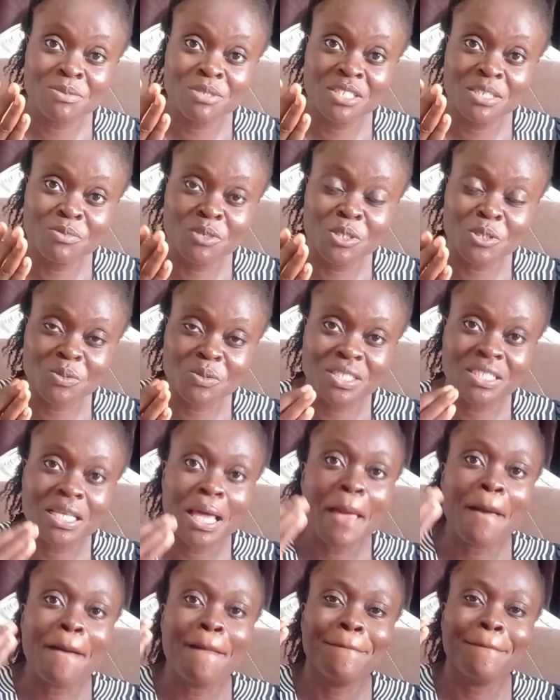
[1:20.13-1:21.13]
me the most was
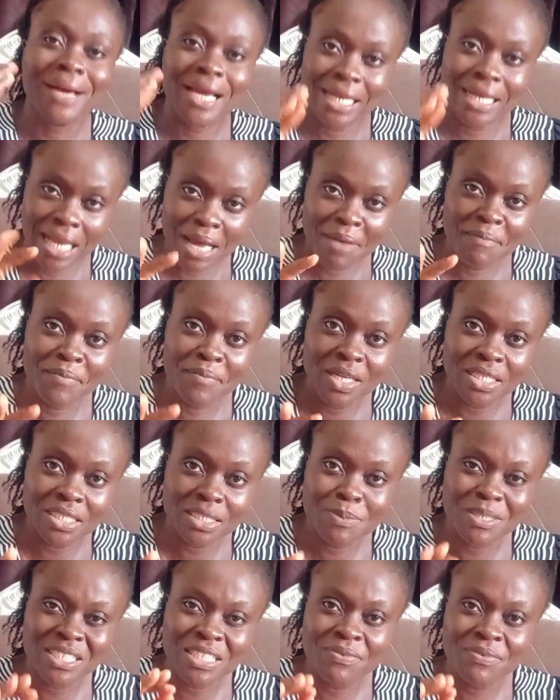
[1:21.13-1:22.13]
my lab mate
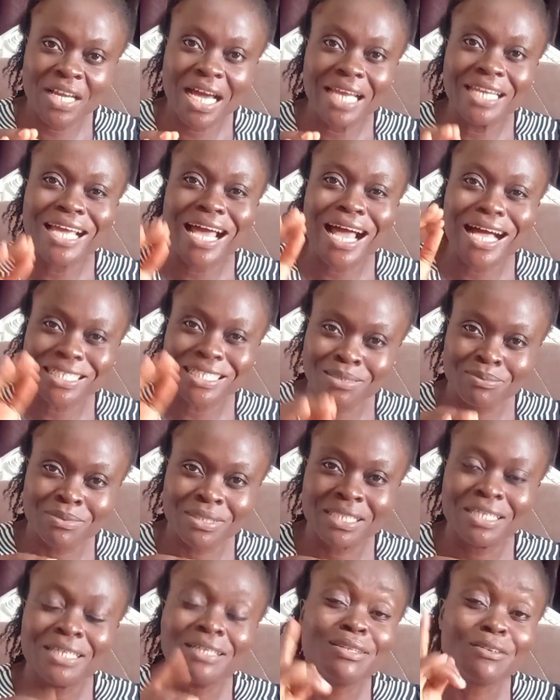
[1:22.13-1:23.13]
specifically asked
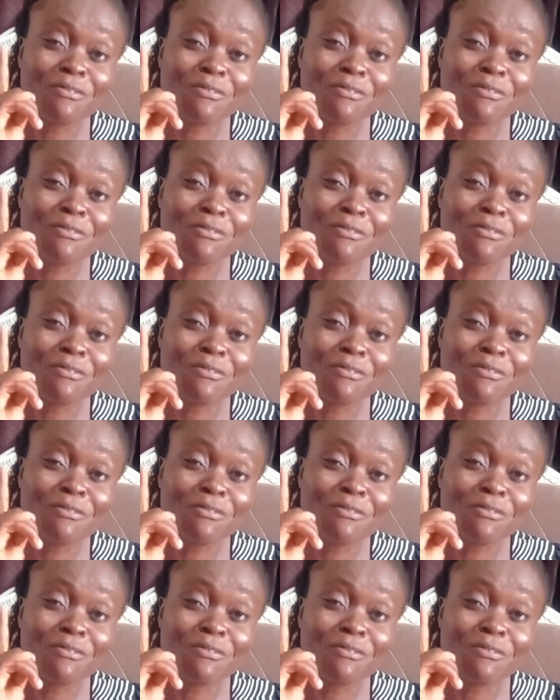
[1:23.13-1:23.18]
me